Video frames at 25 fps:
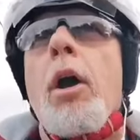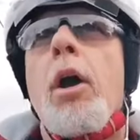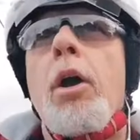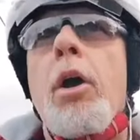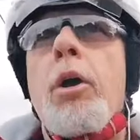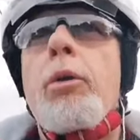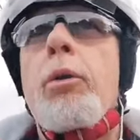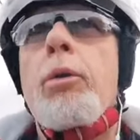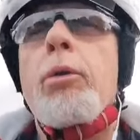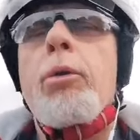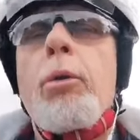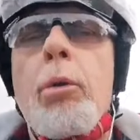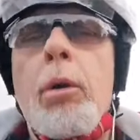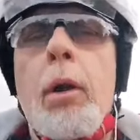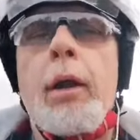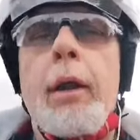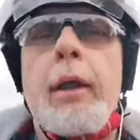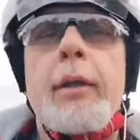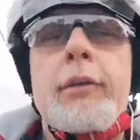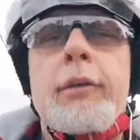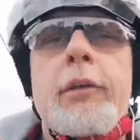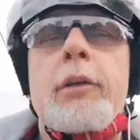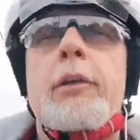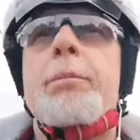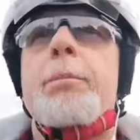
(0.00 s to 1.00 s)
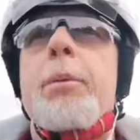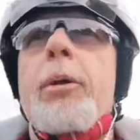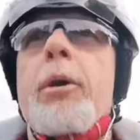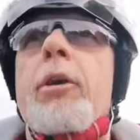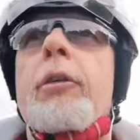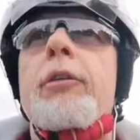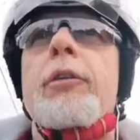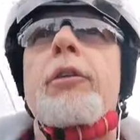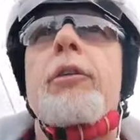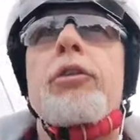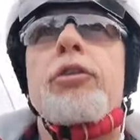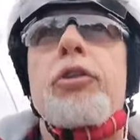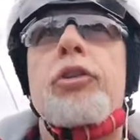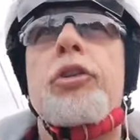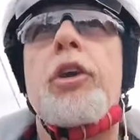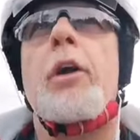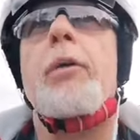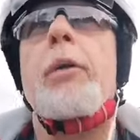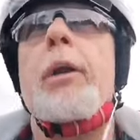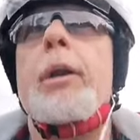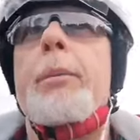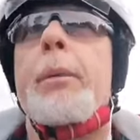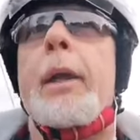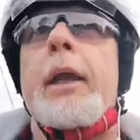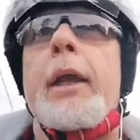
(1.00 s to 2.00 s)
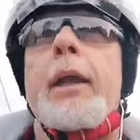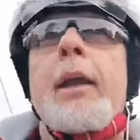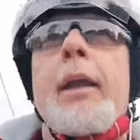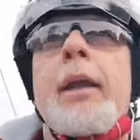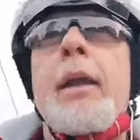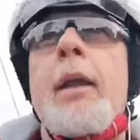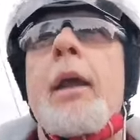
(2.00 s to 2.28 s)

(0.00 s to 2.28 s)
who is this person showing me?